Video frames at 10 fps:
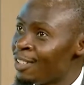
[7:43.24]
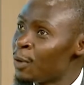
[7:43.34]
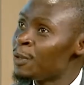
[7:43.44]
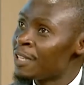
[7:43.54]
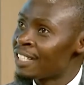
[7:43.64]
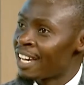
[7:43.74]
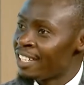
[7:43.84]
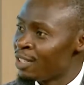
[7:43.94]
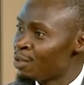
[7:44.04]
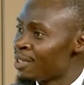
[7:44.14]
those that are
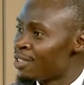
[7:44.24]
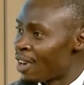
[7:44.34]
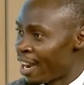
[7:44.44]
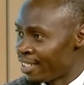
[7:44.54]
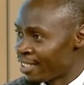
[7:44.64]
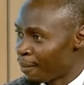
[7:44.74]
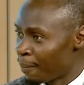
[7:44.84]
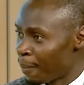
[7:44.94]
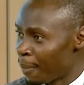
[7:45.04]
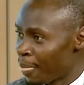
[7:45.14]
yet to be tried,
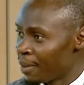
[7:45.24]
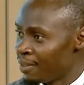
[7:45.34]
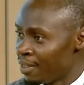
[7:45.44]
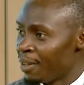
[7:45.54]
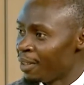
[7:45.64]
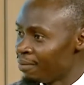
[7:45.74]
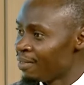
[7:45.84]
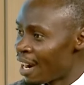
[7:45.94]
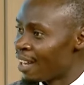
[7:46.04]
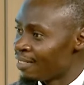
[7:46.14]
you know,
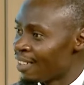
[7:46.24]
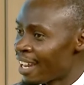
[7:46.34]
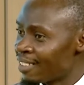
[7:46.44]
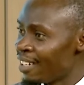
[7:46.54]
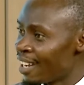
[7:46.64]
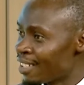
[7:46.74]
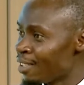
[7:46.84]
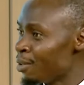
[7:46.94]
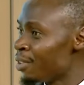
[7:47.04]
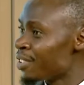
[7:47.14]
there are like 3
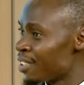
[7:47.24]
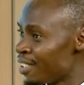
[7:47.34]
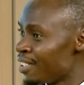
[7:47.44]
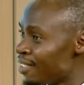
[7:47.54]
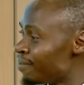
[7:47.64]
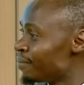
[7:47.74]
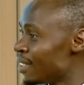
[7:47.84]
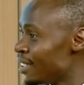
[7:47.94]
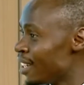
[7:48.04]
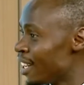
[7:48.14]
categories in
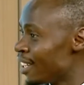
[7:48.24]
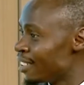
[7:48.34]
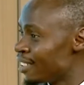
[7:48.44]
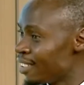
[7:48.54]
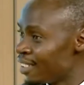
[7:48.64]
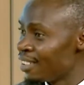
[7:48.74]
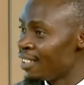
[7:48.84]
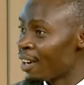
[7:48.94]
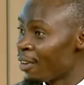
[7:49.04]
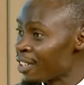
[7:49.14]

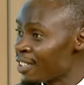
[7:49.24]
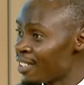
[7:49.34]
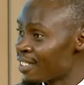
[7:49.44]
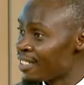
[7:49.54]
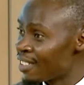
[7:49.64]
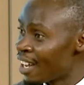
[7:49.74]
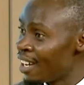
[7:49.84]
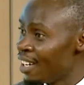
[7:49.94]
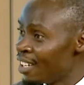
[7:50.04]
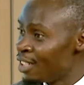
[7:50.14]
the correctional center:
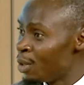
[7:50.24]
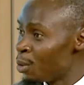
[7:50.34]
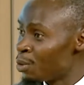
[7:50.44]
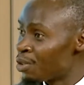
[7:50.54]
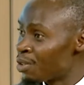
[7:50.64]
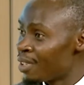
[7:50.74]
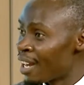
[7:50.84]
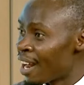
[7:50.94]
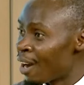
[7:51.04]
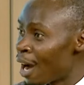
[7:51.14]
those
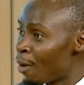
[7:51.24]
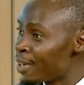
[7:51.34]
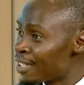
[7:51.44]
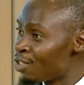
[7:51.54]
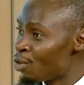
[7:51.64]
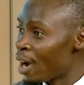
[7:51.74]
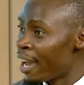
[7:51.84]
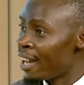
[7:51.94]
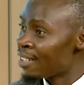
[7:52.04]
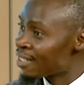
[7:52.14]
that are awaiting
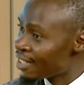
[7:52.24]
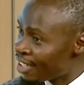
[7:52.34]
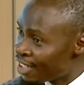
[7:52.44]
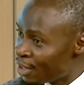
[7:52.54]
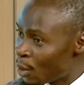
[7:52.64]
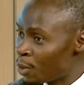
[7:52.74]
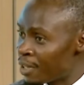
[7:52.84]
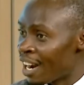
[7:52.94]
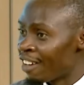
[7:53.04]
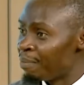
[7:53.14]
trials, those
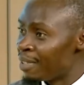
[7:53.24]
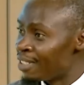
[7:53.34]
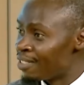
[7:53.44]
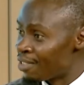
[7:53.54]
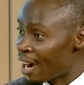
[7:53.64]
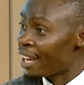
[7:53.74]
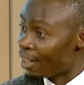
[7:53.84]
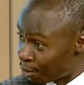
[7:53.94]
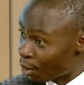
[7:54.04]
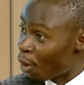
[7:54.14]
that have been tried
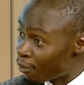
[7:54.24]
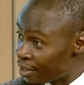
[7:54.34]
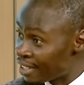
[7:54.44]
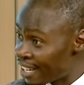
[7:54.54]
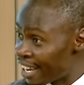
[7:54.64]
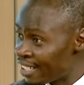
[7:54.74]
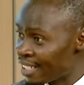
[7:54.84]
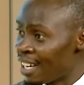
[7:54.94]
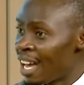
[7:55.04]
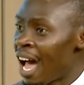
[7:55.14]
or convicted,
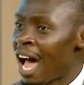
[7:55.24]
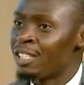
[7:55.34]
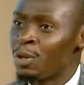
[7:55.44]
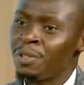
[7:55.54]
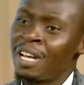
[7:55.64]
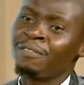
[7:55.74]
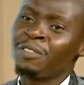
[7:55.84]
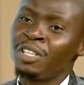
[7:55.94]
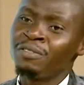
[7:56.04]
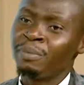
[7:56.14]
and those that have
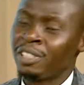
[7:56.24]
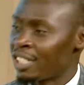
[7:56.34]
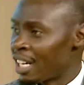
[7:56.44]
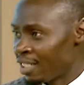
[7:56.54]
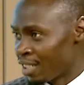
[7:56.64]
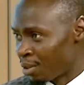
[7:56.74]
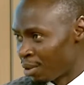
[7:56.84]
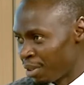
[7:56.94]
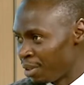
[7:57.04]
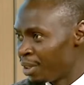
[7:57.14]
not even been charged at
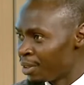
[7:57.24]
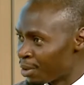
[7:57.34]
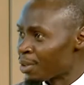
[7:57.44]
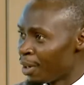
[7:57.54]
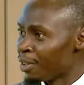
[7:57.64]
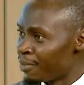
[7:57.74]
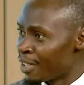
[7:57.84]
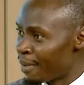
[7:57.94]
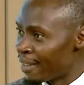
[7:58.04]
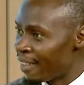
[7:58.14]
all. You know, all those, all of
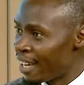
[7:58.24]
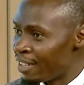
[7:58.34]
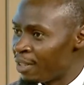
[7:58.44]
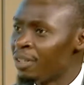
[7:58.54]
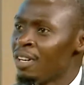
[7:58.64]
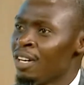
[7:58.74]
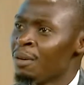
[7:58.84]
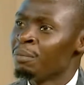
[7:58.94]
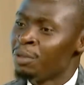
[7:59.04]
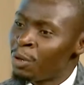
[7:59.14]
them are there. You know,
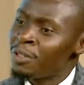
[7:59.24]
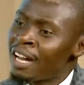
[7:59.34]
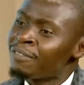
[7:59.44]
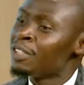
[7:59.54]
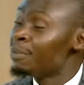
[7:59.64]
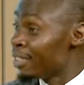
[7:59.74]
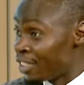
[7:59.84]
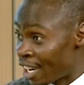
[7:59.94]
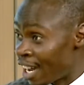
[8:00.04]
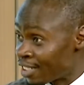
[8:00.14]
those that have not
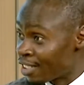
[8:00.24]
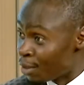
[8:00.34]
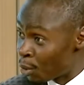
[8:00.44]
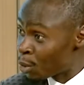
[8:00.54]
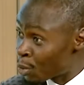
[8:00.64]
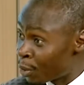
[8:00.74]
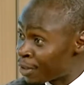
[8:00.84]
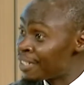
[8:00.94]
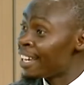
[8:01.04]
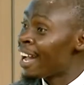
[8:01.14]
been charged, those ones,